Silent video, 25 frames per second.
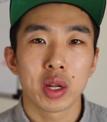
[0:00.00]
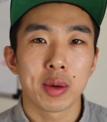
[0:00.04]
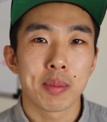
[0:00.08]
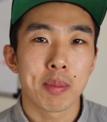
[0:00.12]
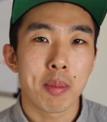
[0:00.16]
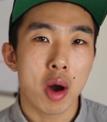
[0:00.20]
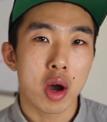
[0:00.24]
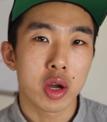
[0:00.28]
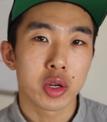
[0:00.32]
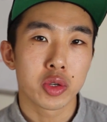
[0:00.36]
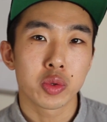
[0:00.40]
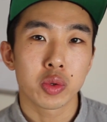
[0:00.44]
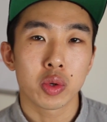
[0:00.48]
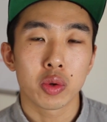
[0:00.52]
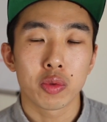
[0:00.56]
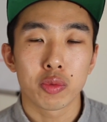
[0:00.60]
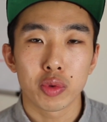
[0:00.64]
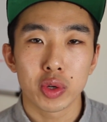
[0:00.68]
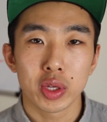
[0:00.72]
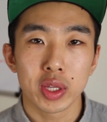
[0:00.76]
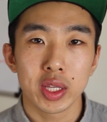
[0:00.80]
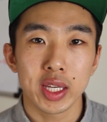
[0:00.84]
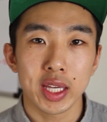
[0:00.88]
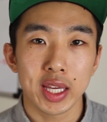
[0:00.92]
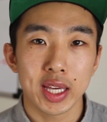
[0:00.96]
a module
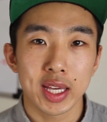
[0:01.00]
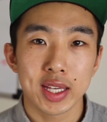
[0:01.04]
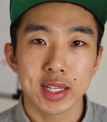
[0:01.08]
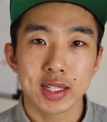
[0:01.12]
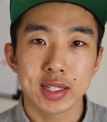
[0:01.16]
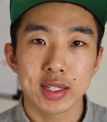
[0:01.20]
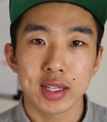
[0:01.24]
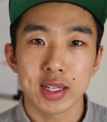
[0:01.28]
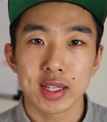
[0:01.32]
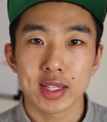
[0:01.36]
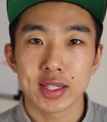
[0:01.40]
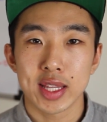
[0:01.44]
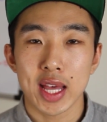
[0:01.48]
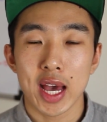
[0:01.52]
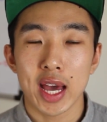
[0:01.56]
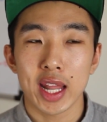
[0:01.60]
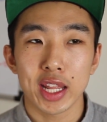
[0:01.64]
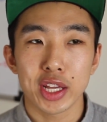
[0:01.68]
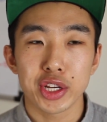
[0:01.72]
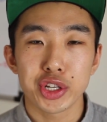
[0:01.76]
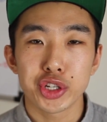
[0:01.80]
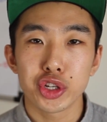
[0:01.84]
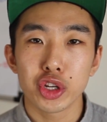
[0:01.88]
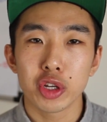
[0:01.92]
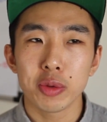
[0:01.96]
really is, is that it
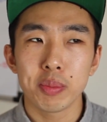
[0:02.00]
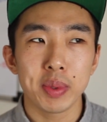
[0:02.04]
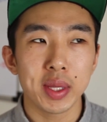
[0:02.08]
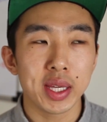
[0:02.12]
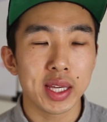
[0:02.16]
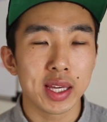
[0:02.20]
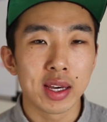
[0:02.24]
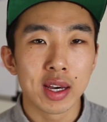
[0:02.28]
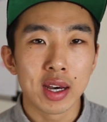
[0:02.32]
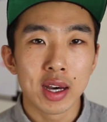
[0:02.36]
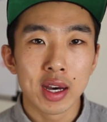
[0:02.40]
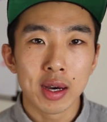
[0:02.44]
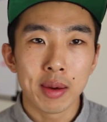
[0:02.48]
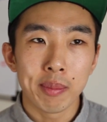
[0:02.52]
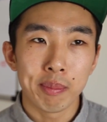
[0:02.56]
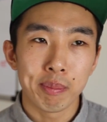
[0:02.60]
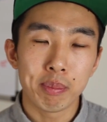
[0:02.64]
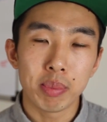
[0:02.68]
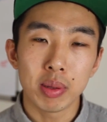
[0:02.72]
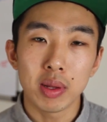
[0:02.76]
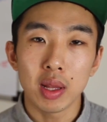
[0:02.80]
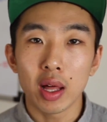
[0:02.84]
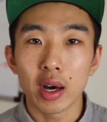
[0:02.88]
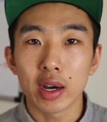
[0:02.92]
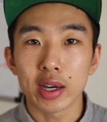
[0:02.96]
should be
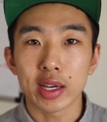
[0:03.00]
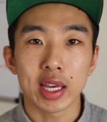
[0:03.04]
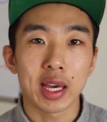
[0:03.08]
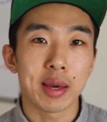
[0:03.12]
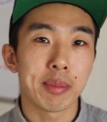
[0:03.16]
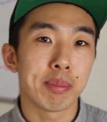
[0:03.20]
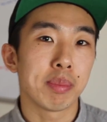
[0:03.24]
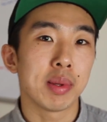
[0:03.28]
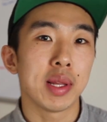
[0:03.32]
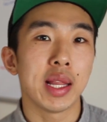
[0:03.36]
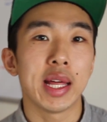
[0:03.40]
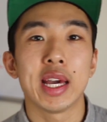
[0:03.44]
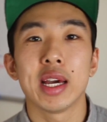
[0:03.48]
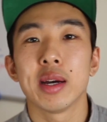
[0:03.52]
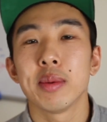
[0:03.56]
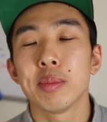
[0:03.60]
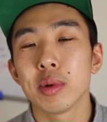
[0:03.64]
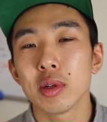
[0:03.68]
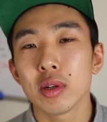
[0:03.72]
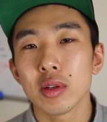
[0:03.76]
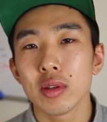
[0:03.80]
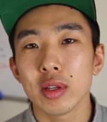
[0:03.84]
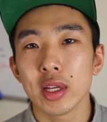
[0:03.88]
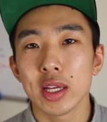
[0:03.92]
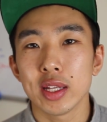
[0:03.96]
plug and
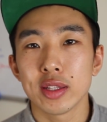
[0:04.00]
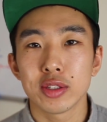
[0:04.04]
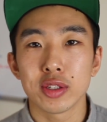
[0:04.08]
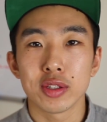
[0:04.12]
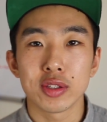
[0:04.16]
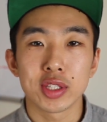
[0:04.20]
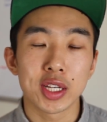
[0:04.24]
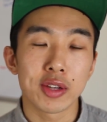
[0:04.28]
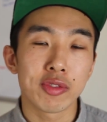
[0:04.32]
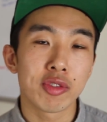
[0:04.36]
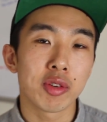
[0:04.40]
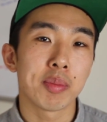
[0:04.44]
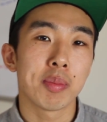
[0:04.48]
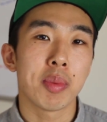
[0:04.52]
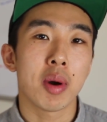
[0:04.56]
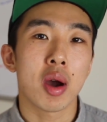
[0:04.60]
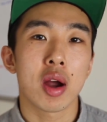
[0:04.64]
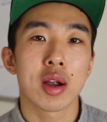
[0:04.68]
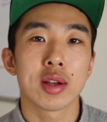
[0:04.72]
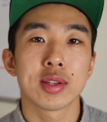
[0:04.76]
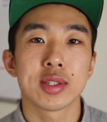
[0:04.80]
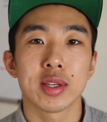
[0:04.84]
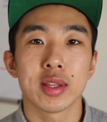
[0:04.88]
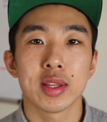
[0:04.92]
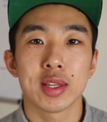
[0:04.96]
playable into different
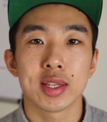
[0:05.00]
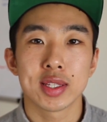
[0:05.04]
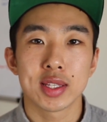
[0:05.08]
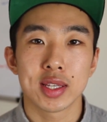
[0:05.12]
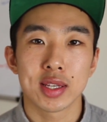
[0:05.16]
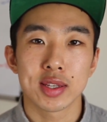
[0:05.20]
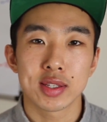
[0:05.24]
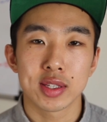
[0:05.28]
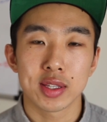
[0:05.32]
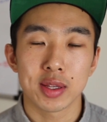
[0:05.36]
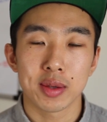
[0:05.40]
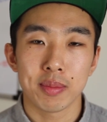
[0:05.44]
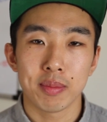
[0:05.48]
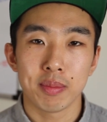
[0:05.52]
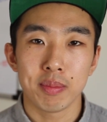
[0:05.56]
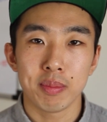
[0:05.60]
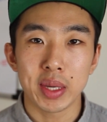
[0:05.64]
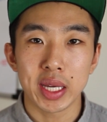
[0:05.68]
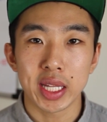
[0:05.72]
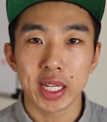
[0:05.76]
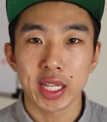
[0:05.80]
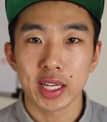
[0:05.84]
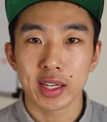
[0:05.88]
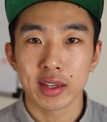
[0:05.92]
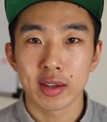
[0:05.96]
parts of the system,
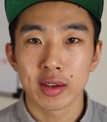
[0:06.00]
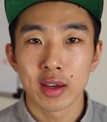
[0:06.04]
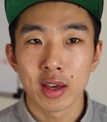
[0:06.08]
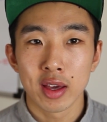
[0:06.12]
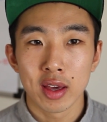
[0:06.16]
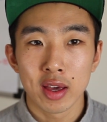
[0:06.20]
meaning